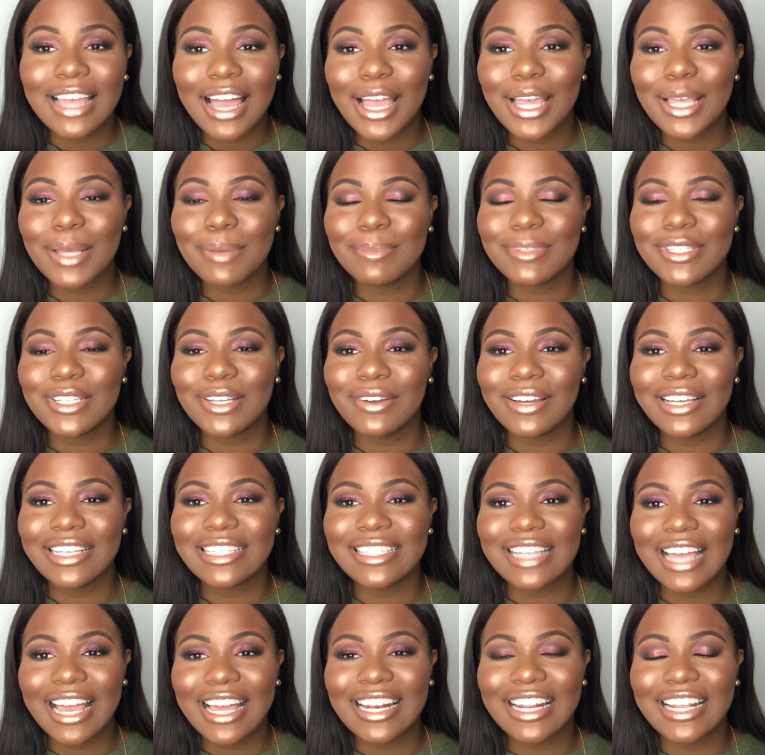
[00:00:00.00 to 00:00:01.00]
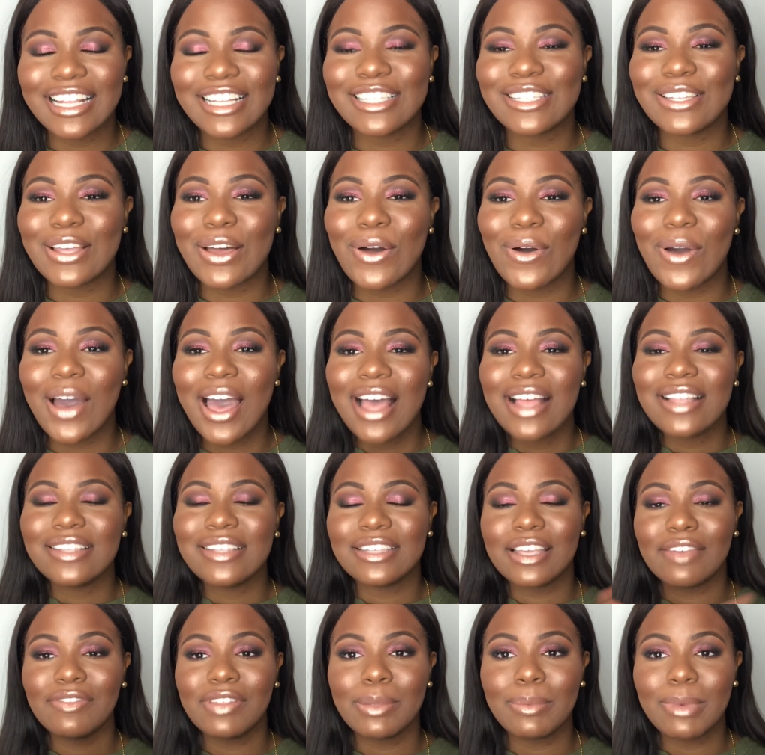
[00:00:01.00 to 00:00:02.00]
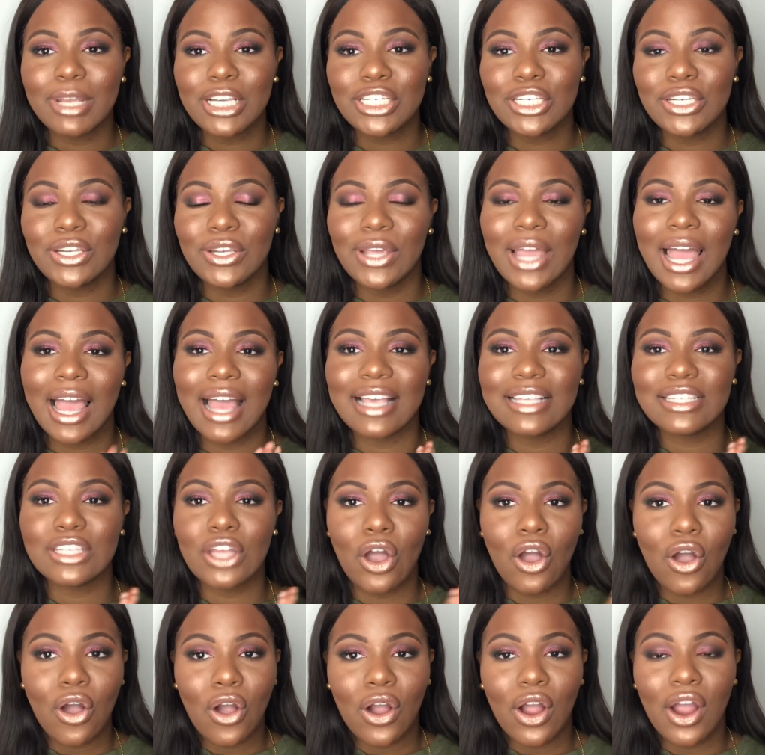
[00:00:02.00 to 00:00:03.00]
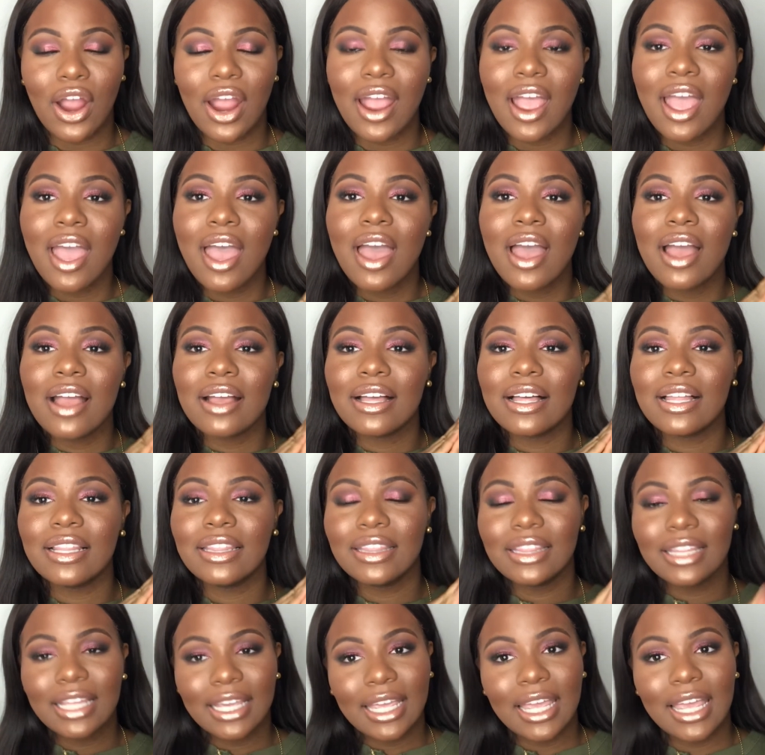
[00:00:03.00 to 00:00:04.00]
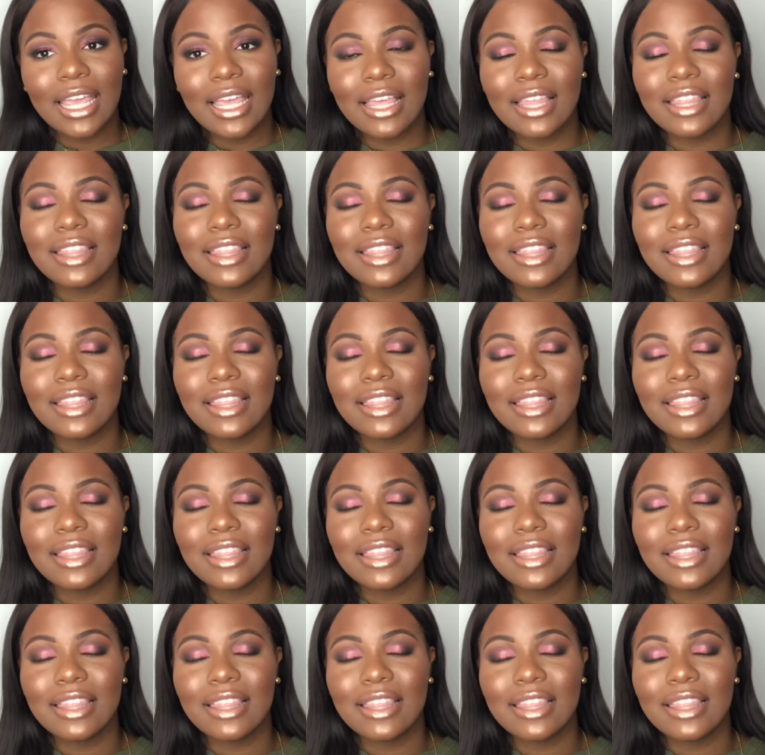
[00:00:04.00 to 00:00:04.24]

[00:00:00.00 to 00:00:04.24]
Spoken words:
I am so excited. So definitely make sure you guys are clicking